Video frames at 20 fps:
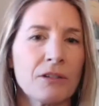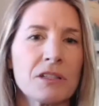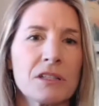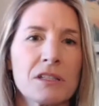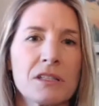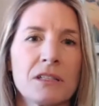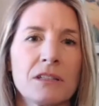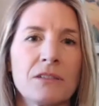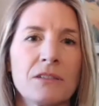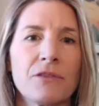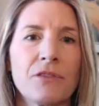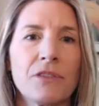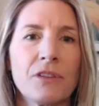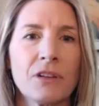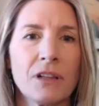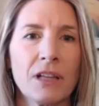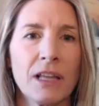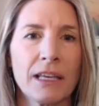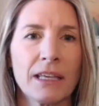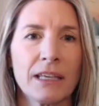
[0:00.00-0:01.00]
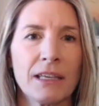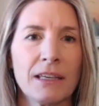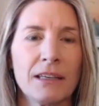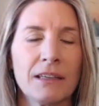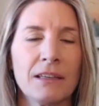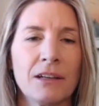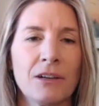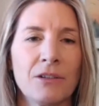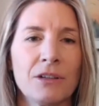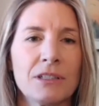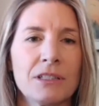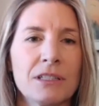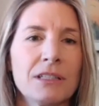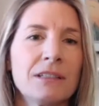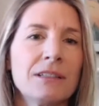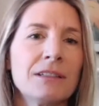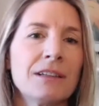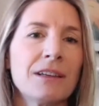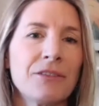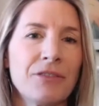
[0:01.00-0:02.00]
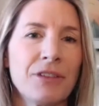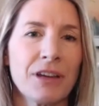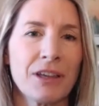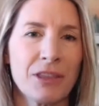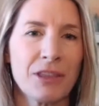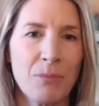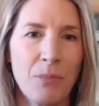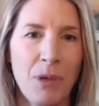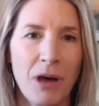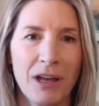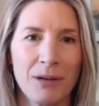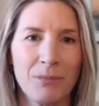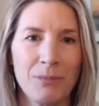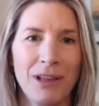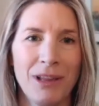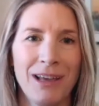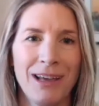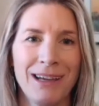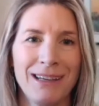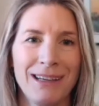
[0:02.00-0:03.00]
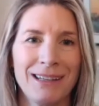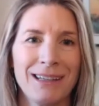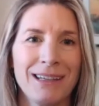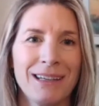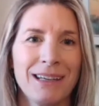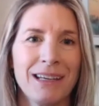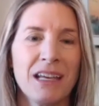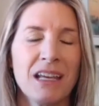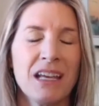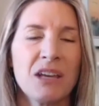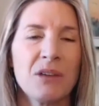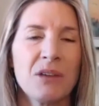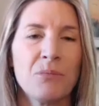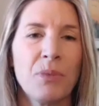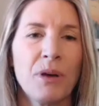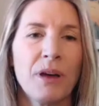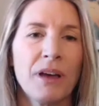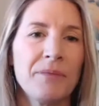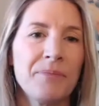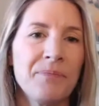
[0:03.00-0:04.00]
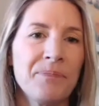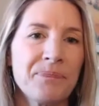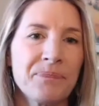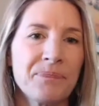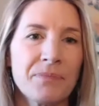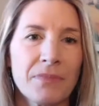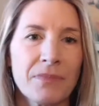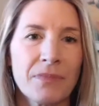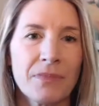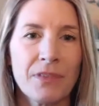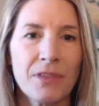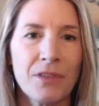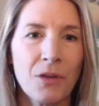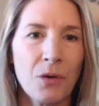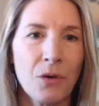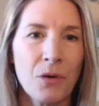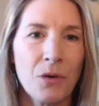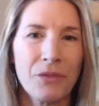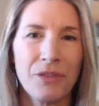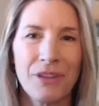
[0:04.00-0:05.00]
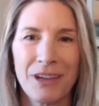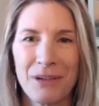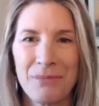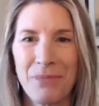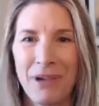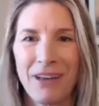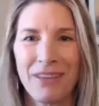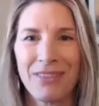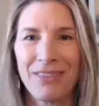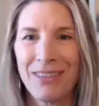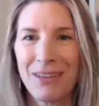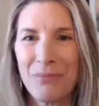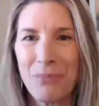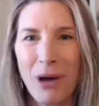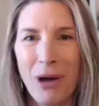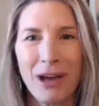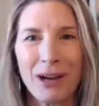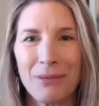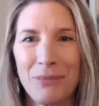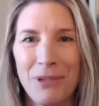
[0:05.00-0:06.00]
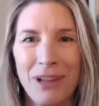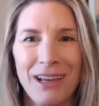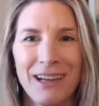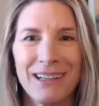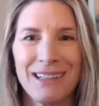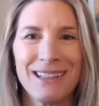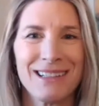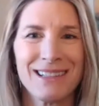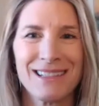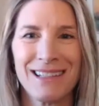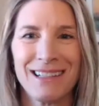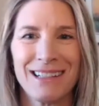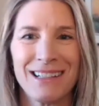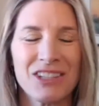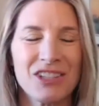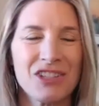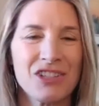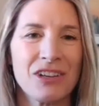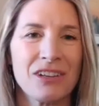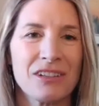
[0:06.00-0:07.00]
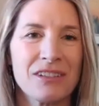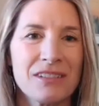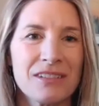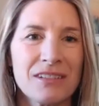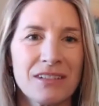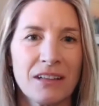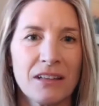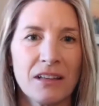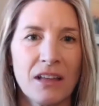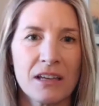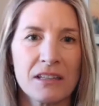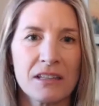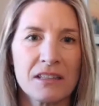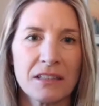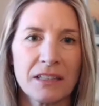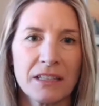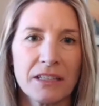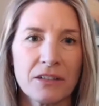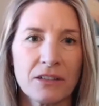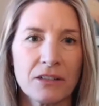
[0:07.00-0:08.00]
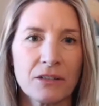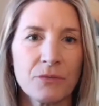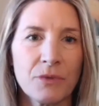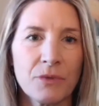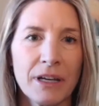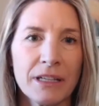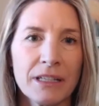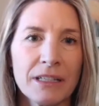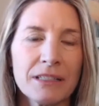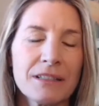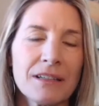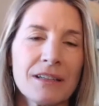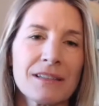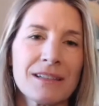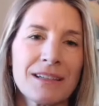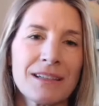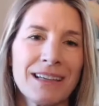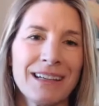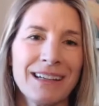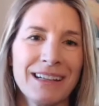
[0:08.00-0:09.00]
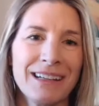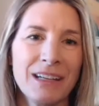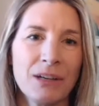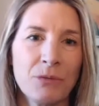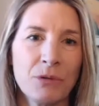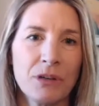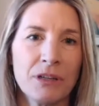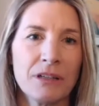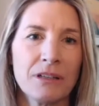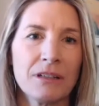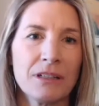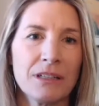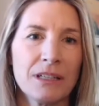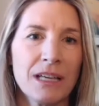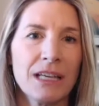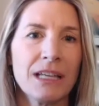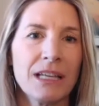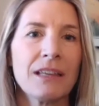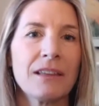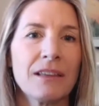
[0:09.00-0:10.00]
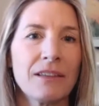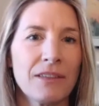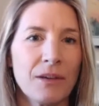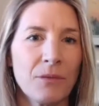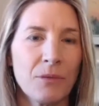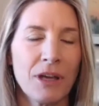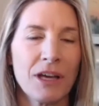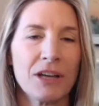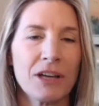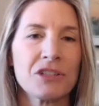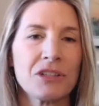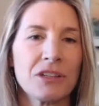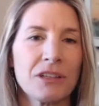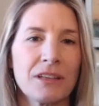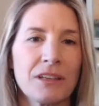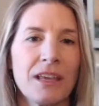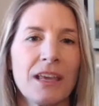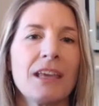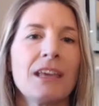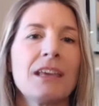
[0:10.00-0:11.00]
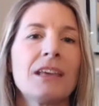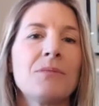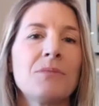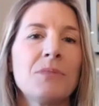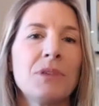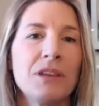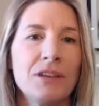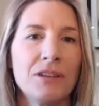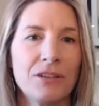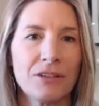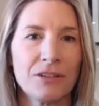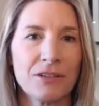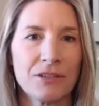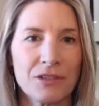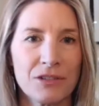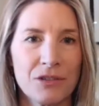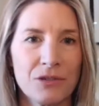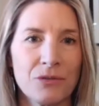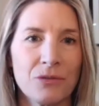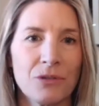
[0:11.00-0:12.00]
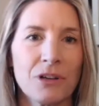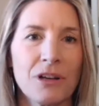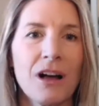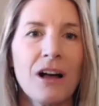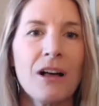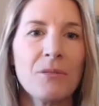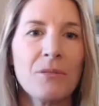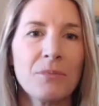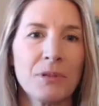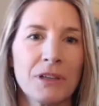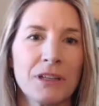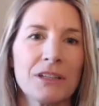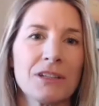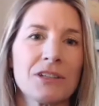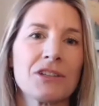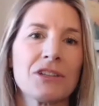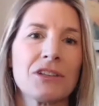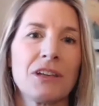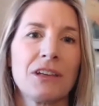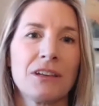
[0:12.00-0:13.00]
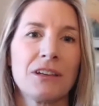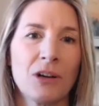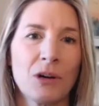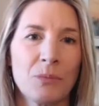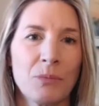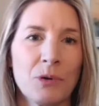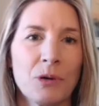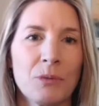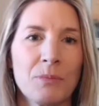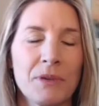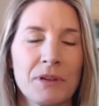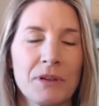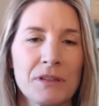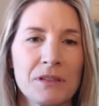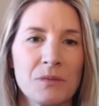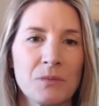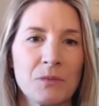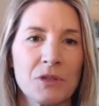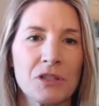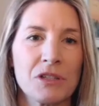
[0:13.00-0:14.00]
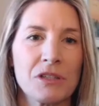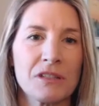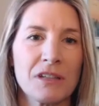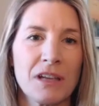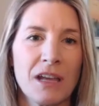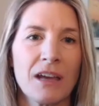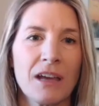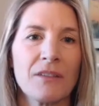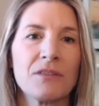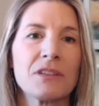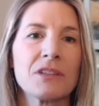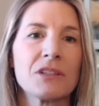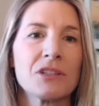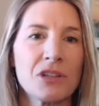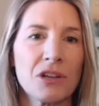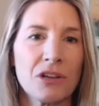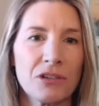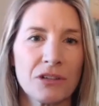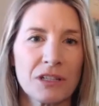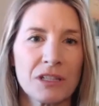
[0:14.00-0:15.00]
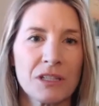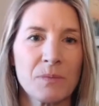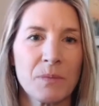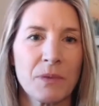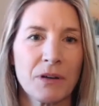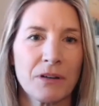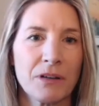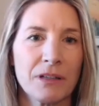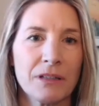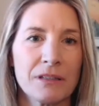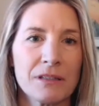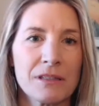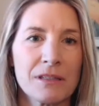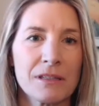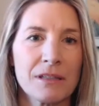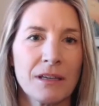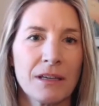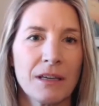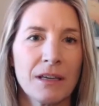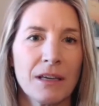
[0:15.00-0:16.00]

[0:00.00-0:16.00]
Just didn't feel like, it didn't affect the bottom line. But the whole thing about the bottom line is that it's just a lost leader, right? It doesn't get anyone anything that we actually came here to accomplish in our purpose, which is to have this shared experience.